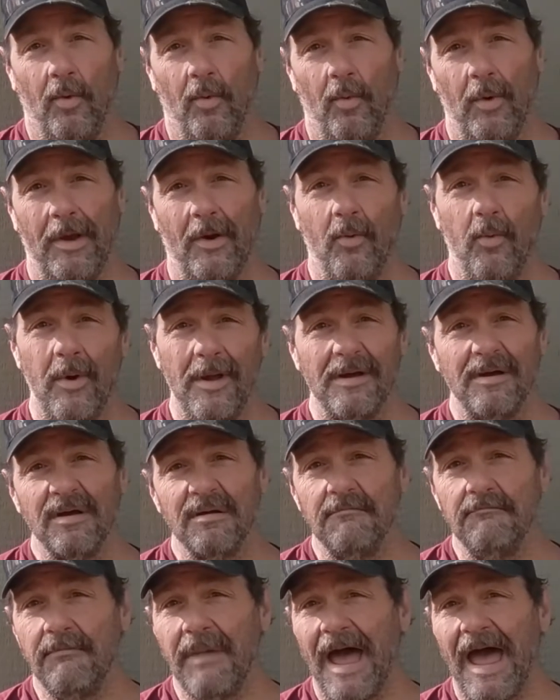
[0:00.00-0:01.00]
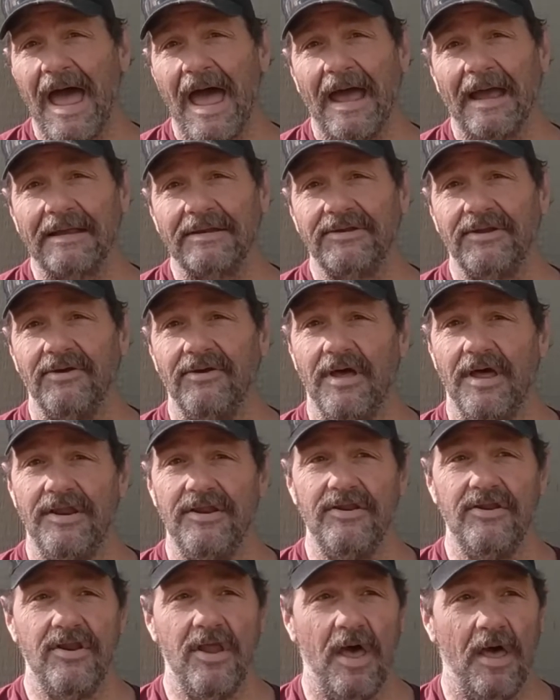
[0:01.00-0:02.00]
Well, welcome back to
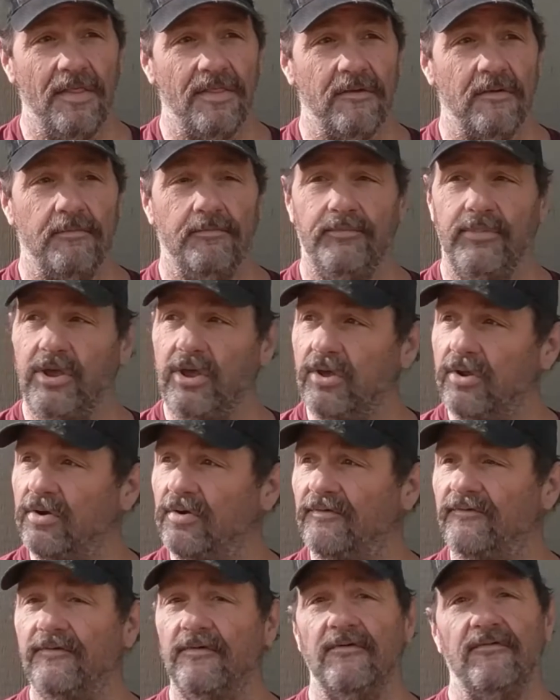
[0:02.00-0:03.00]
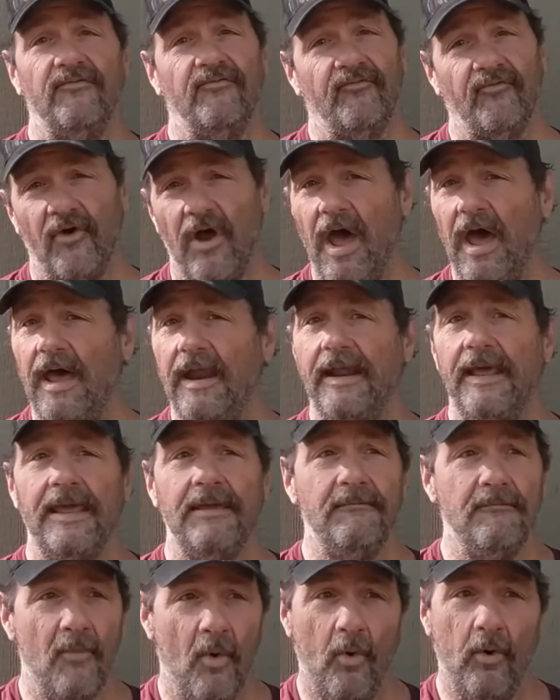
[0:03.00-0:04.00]
another beautiful Friday
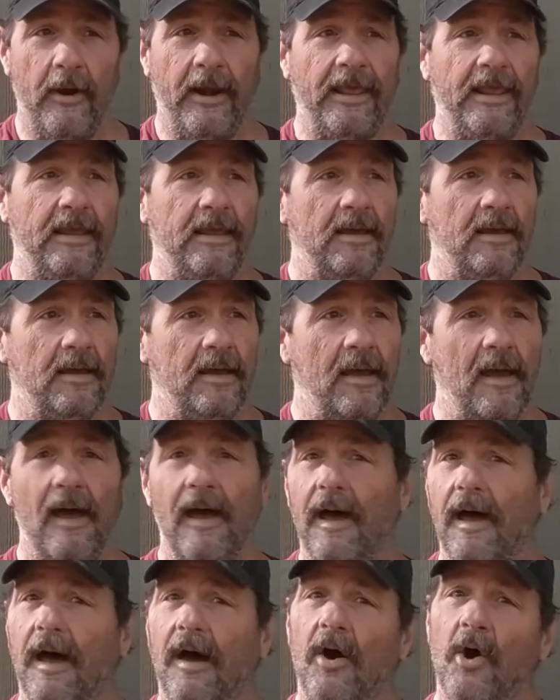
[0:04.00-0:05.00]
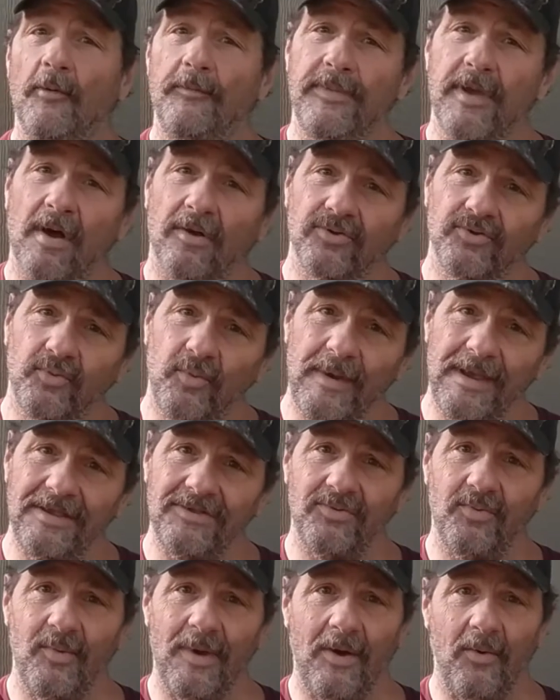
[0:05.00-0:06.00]
morning. I hope y'all's
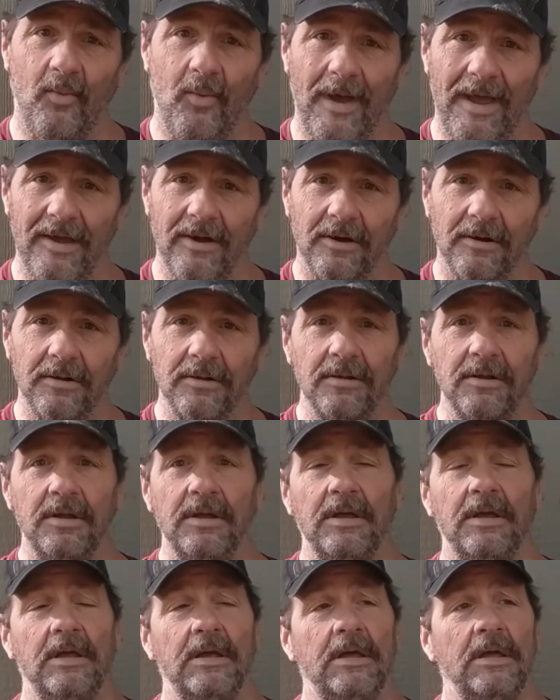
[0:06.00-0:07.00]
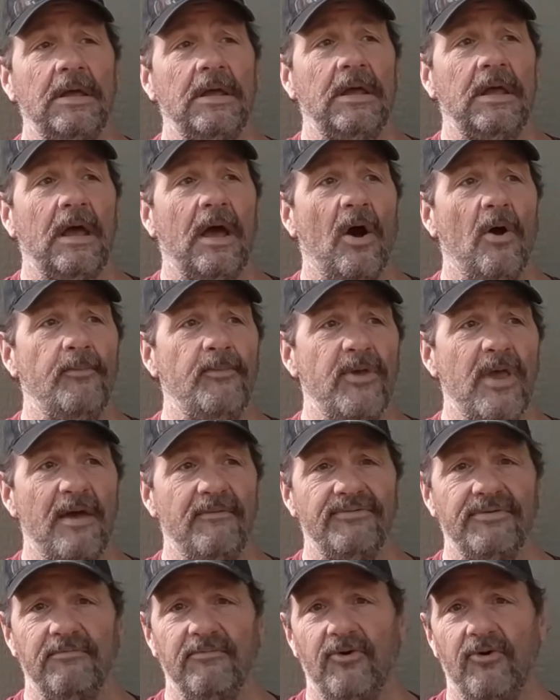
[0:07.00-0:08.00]
weeks went well. Hope you
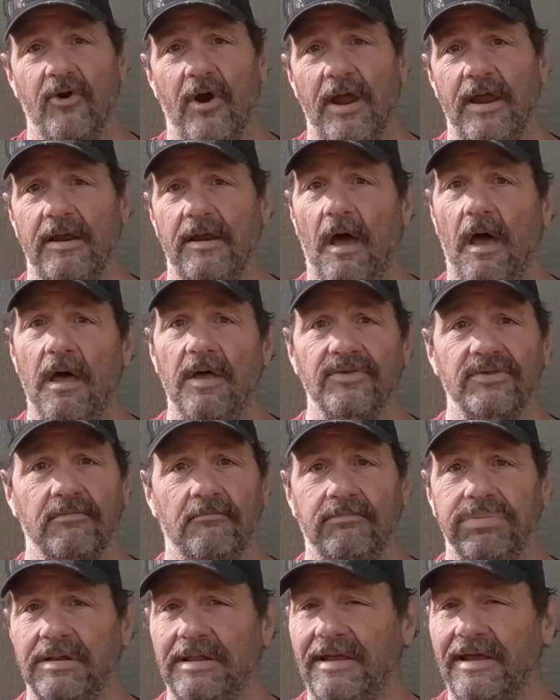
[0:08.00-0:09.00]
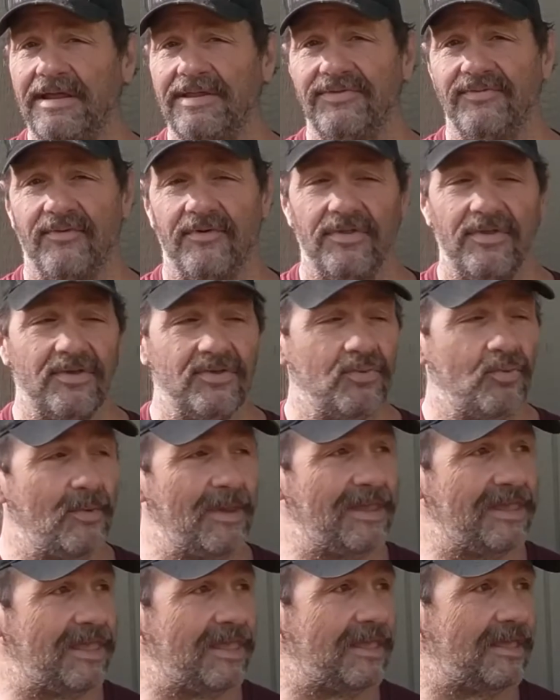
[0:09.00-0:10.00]
have some great, awesome plans for this
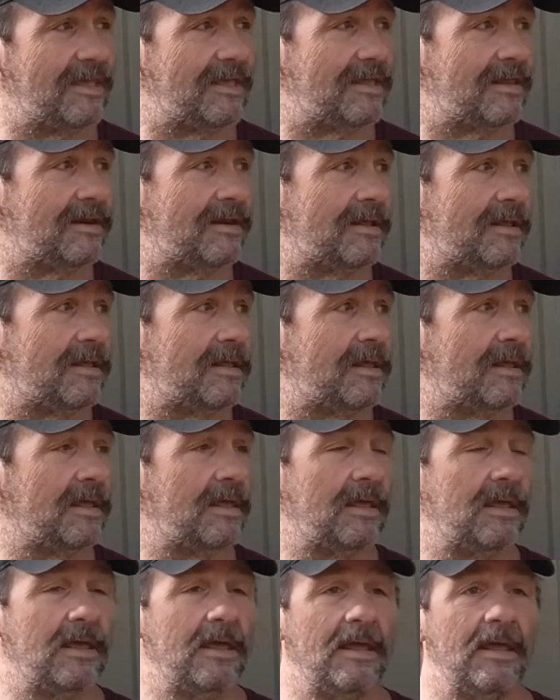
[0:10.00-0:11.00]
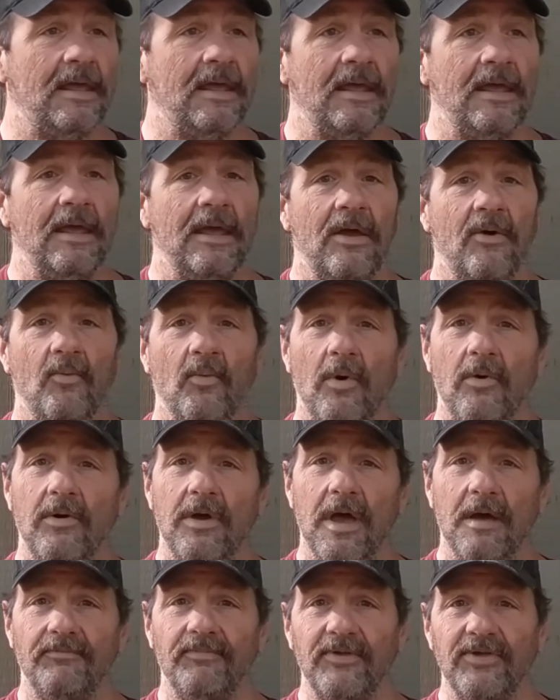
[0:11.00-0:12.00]
weekend.
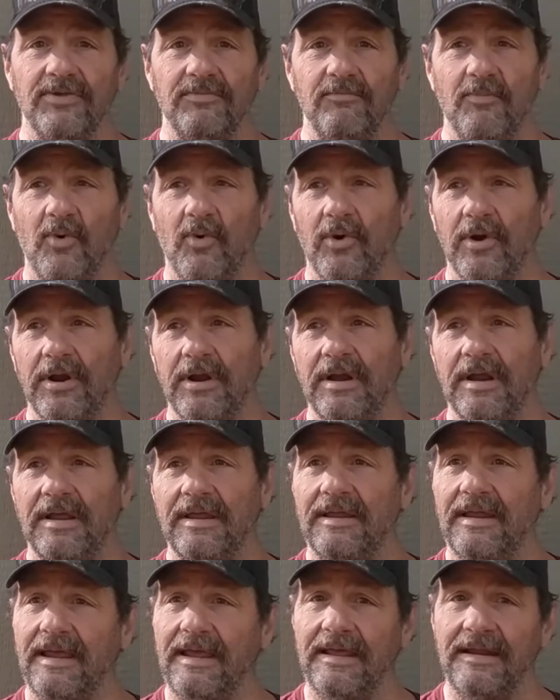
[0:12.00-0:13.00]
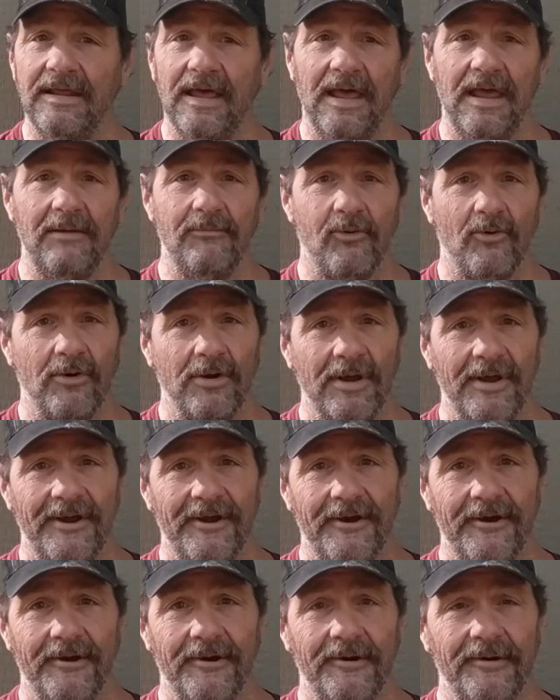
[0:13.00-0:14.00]
Woke up this morning in April
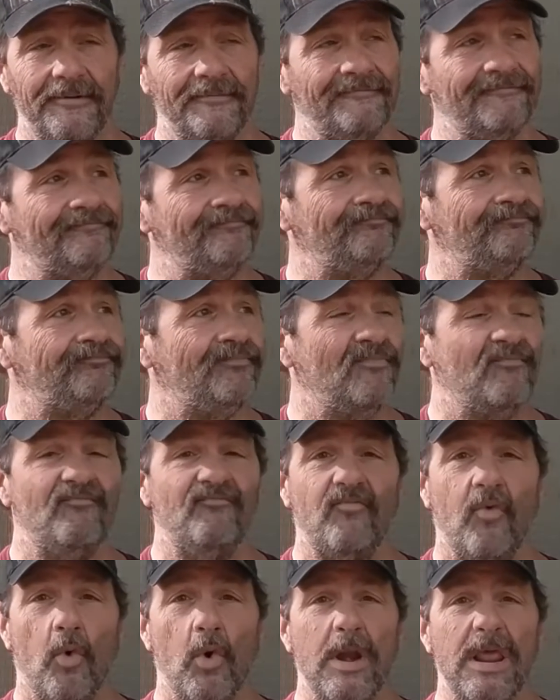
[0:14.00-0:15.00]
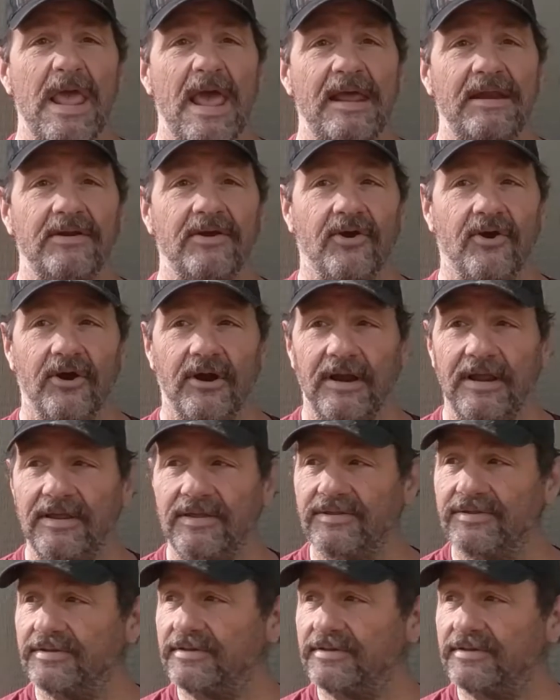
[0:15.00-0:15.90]
here, 48 degrees.